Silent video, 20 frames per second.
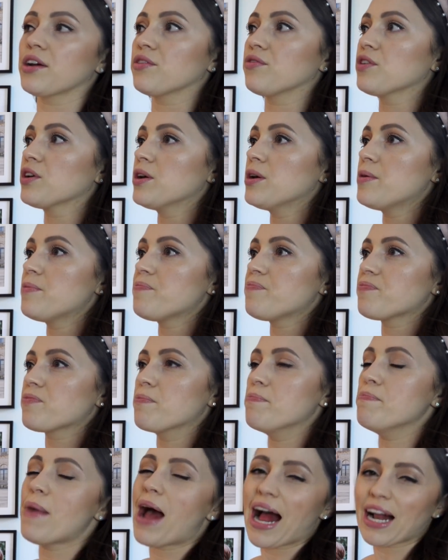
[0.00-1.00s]
of
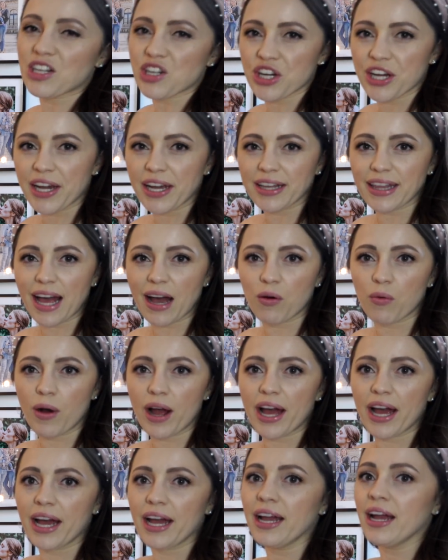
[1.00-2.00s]
matching in that
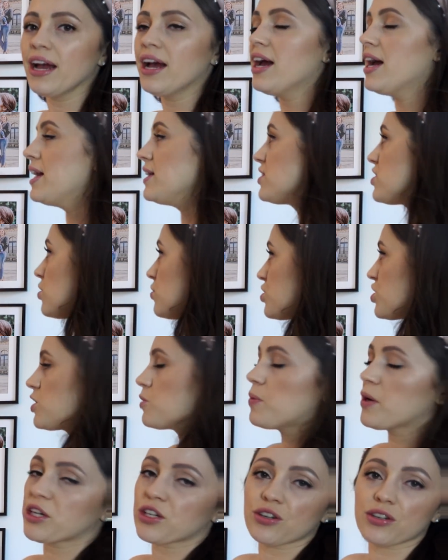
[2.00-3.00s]
way. And so it's just
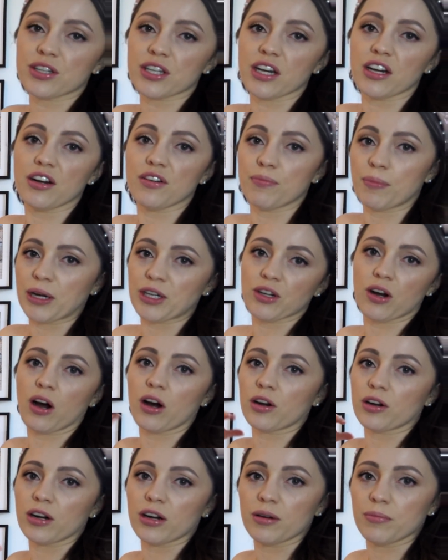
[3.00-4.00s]
pictures of my
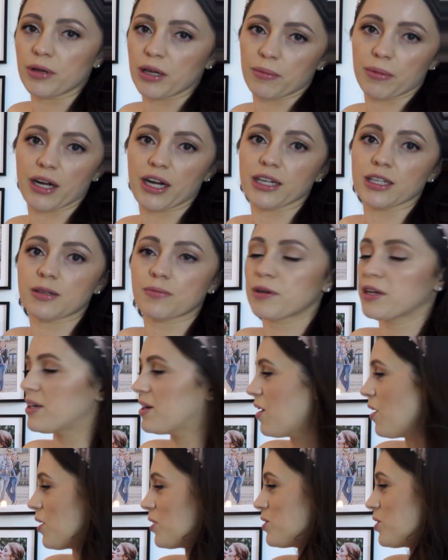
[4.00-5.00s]
daughter, me and my husband,
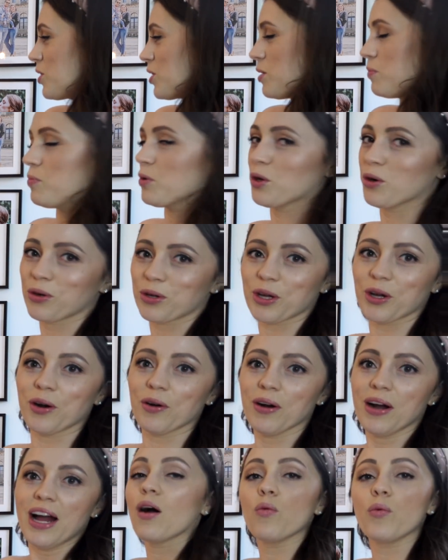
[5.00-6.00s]
our doggy
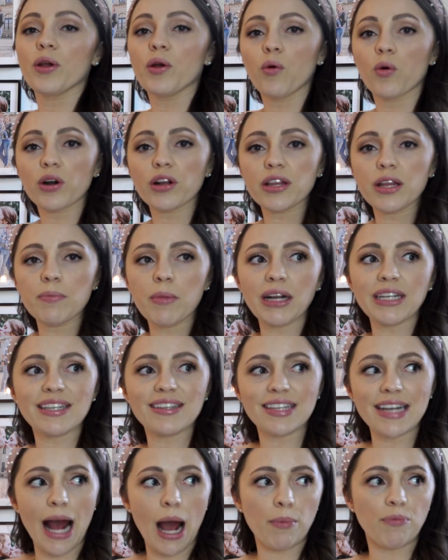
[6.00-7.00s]
Pinocchio. We order them on
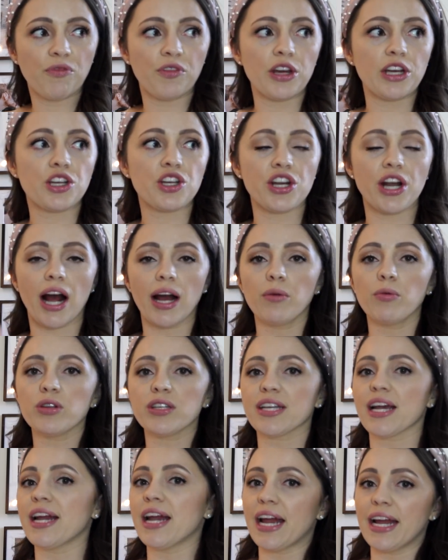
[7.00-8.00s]
Snapfish, and I will
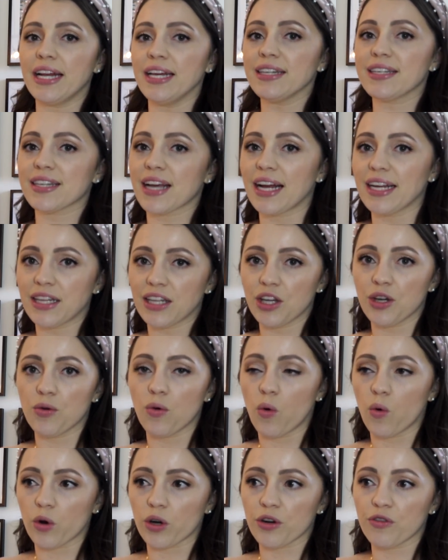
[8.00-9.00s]
say any site that you
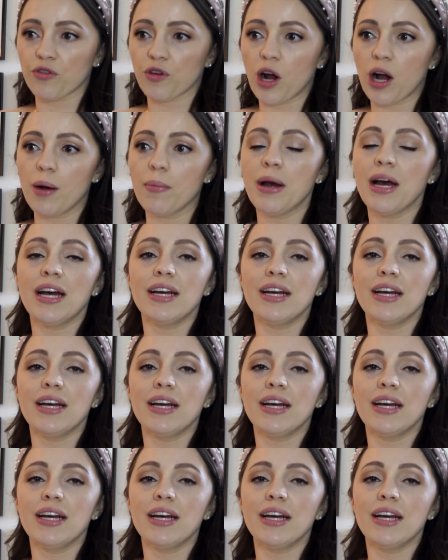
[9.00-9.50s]
order from,